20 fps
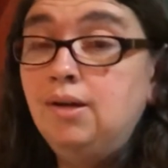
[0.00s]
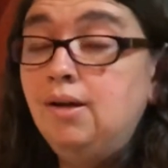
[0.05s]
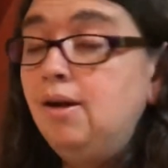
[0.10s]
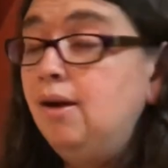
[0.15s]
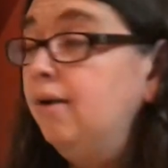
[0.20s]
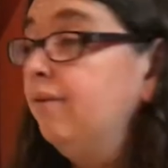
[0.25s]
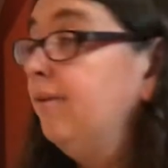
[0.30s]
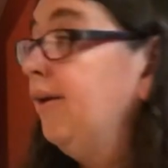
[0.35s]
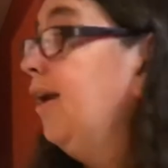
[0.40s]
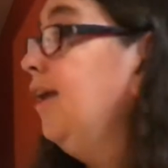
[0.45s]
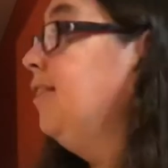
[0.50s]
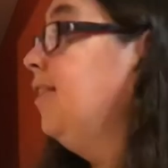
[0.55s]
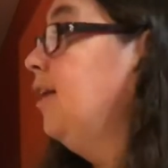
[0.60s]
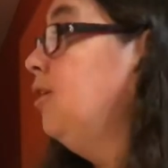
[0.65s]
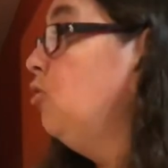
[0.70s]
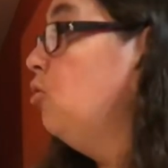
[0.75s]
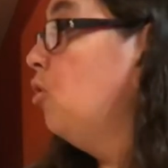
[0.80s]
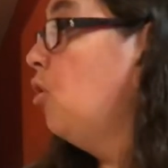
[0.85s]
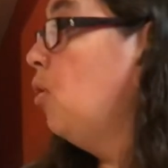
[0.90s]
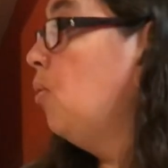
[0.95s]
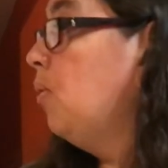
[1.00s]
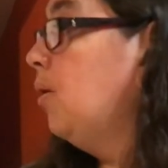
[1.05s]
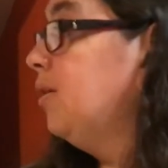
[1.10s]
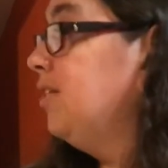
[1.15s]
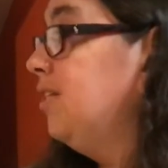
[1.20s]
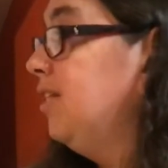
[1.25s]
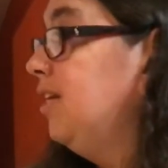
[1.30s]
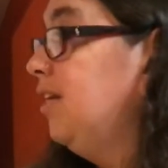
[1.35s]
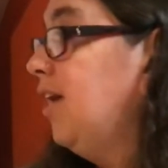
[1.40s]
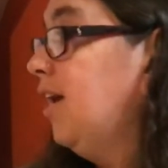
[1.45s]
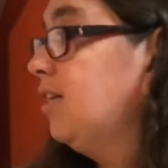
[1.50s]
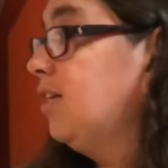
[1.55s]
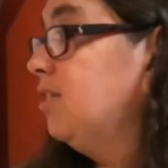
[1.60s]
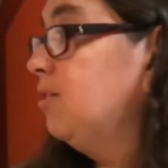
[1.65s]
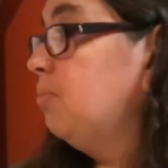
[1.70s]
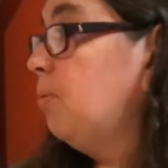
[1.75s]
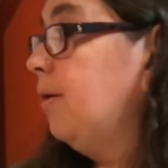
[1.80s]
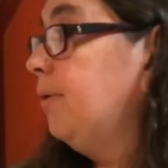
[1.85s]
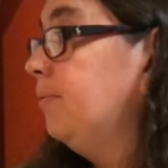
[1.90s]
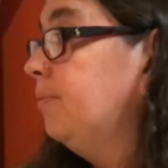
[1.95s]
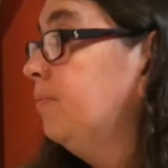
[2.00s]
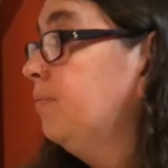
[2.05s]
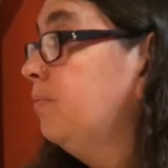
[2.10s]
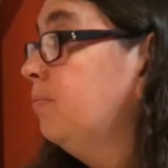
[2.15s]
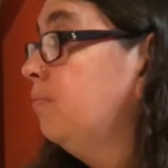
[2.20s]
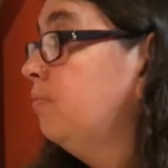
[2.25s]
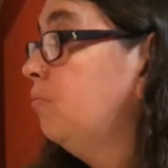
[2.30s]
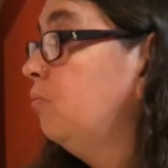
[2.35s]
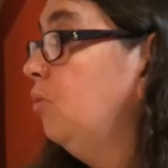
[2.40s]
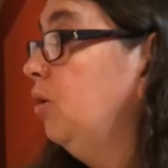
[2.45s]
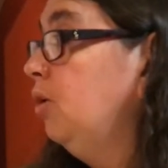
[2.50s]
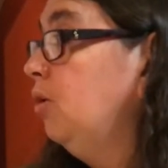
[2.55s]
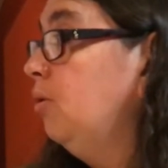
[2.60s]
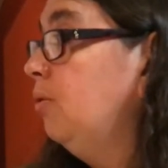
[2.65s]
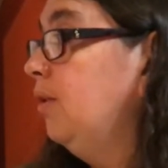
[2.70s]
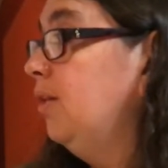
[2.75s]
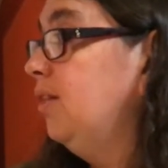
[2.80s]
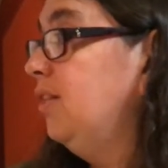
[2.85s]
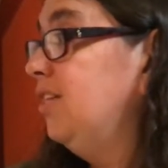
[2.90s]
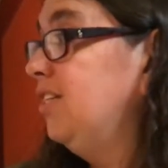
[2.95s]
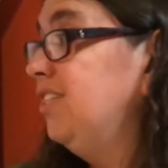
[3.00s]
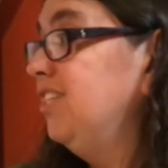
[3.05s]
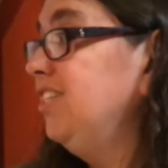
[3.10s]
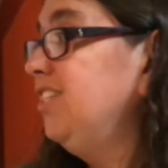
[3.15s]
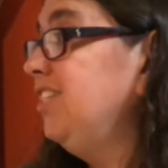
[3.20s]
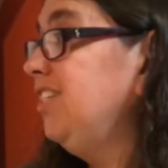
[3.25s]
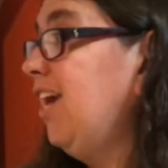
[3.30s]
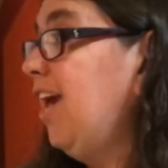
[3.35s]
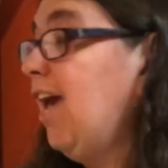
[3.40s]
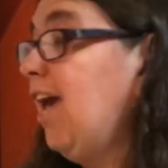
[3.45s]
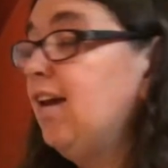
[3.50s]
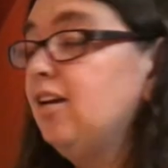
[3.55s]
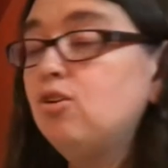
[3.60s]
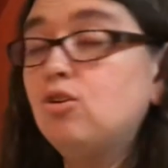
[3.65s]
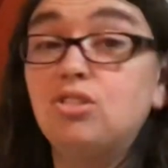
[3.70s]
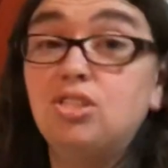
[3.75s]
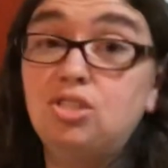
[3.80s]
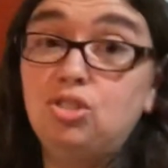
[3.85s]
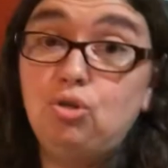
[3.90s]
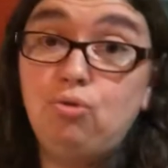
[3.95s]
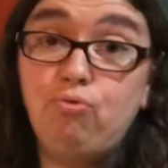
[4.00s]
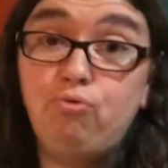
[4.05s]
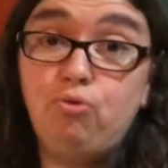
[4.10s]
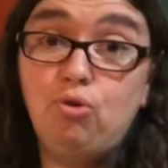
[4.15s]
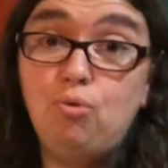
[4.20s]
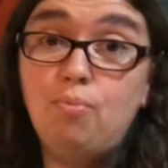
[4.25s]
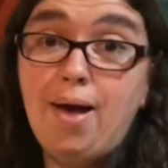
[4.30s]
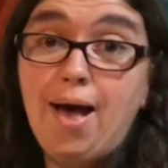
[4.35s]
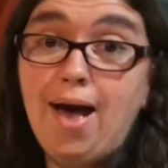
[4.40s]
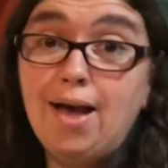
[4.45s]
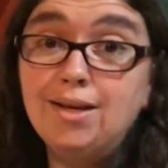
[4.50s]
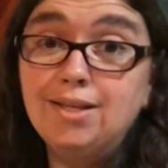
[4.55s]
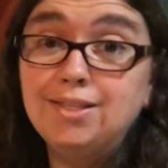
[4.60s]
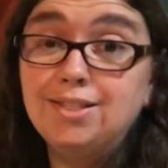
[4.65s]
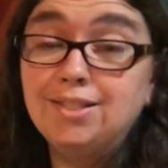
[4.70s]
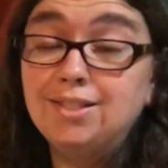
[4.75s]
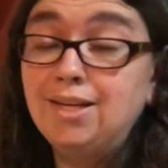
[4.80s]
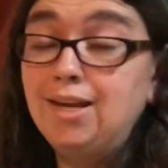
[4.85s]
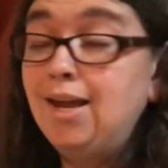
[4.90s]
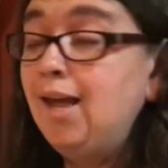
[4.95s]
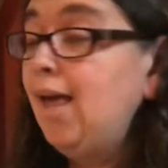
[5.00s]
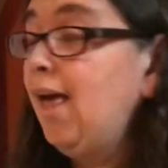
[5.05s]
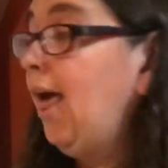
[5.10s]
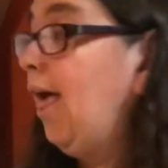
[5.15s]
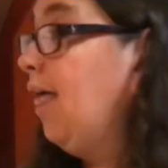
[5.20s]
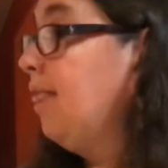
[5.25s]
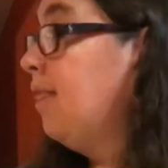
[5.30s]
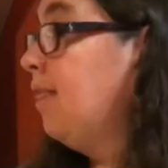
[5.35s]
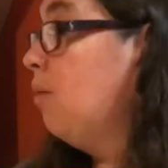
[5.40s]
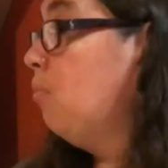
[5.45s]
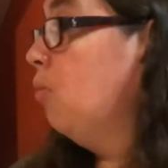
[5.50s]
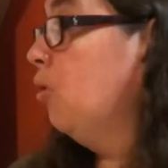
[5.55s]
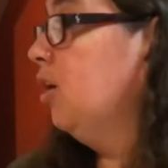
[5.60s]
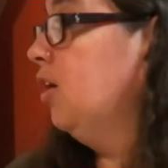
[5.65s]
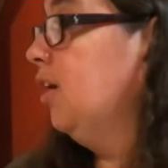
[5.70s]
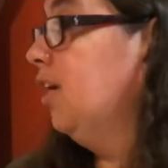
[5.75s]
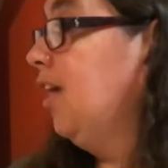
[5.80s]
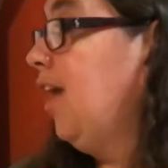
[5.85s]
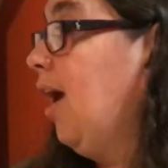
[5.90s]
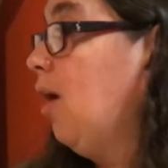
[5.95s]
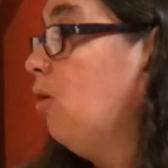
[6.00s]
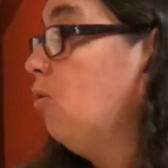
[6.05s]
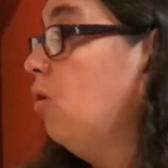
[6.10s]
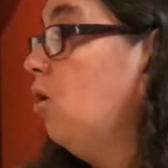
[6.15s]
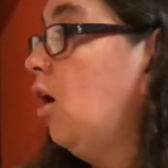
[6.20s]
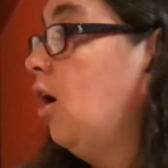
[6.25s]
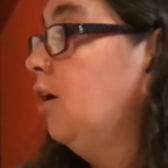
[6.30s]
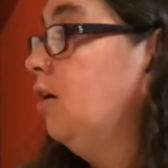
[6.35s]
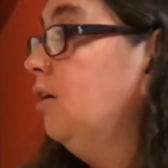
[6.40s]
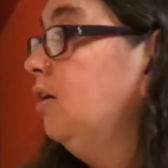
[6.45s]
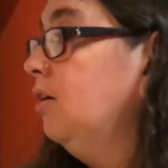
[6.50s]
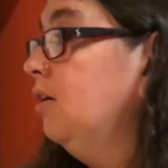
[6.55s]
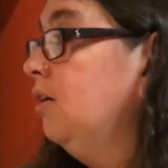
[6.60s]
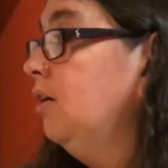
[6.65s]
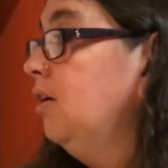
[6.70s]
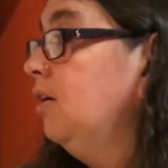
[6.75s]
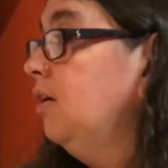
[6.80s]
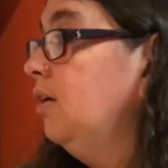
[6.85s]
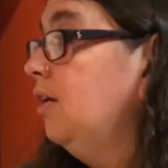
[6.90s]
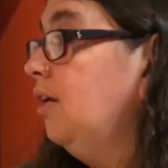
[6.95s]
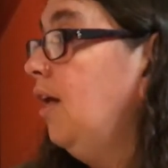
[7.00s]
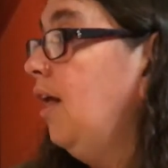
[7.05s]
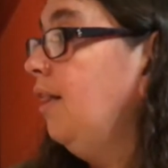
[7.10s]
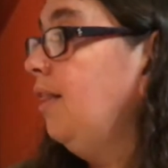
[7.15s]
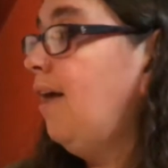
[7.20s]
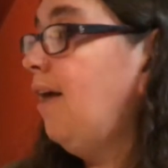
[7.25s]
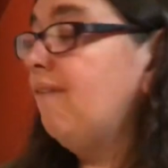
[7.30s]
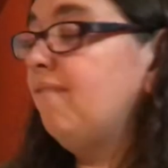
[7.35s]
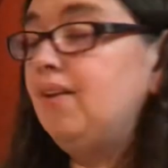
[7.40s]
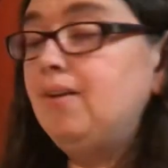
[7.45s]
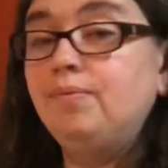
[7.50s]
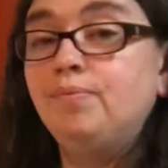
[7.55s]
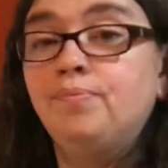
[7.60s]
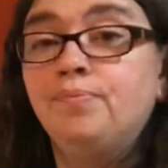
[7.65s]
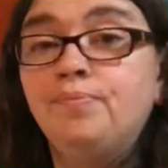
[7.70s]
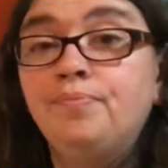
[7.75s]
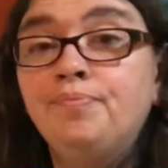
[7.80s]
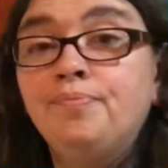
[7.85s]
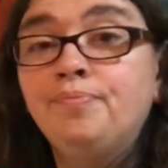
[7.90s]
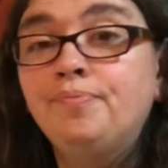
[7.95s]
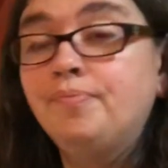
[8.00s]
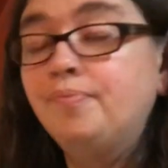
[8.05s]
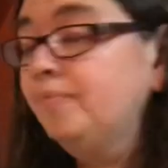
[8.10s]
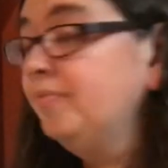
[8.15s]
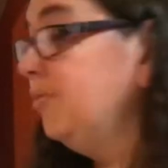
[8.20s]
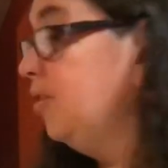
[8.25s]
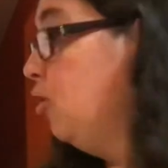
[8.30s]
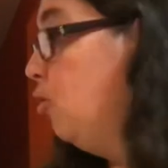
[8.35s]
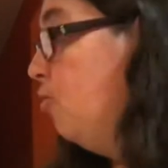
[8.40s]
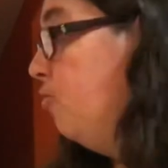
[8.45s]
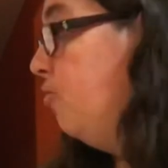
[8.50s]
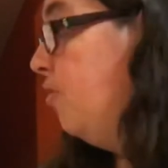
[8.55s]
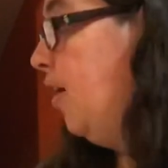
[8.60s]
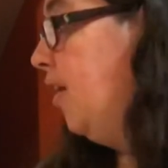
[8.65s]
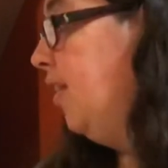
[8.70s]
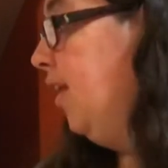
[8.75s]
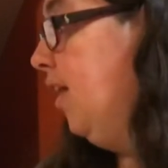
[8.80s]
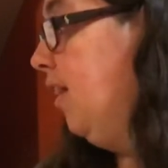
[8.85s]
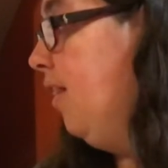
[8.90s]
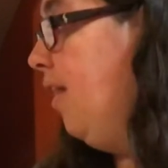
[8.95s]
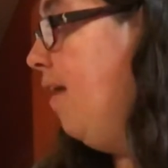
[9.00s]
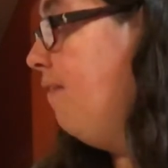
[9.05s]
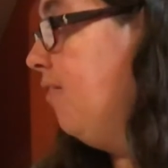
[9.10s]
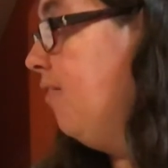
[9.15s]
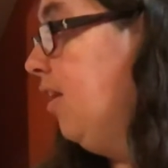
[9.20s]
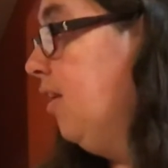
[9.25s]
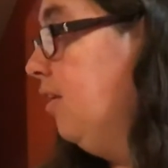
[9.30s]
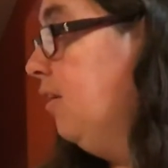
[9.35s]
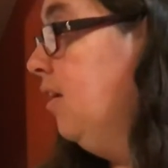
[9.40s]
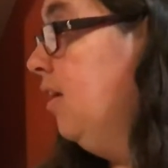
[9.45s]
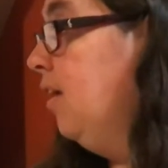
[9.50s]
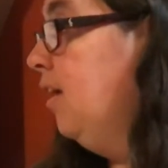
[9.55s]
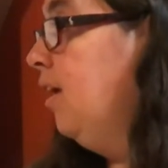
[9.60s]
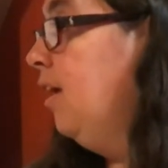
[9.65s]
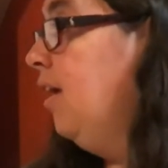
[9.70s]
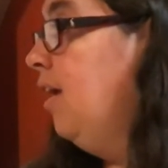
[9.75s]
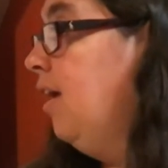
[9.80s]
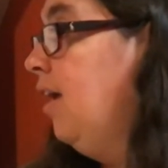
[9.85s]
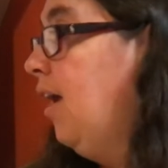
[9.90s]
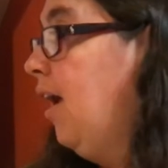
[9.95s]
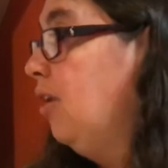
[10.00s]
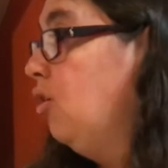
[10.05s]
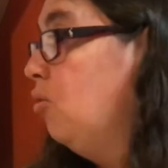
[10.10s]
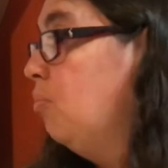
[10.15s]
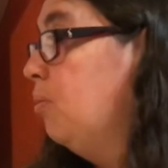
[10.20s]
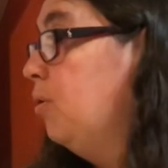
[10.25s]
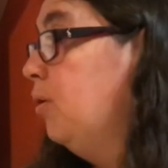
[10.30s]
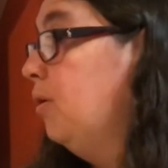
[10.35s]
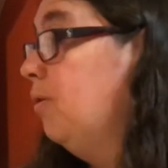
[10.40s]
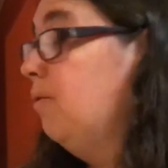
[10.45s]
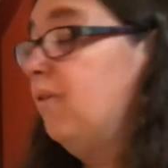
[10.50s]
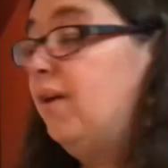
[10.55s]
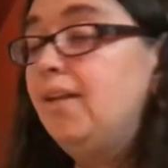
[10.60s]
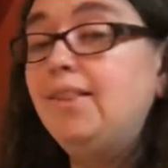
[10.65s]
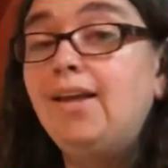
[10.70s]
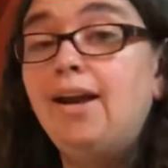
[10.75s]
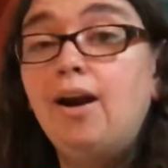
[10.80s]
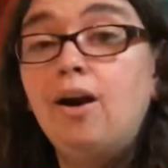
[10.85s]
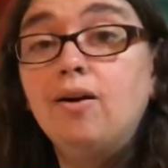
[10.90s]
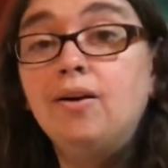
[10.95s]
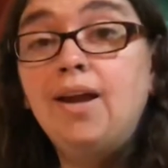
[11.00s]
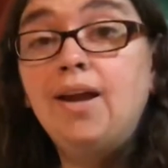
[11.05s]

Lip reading: All right, then you'll go on to the next one. We know that this is 10 because it's a full box, and then we're going to count on 11. And you'll find the 11 and you'll put it right there.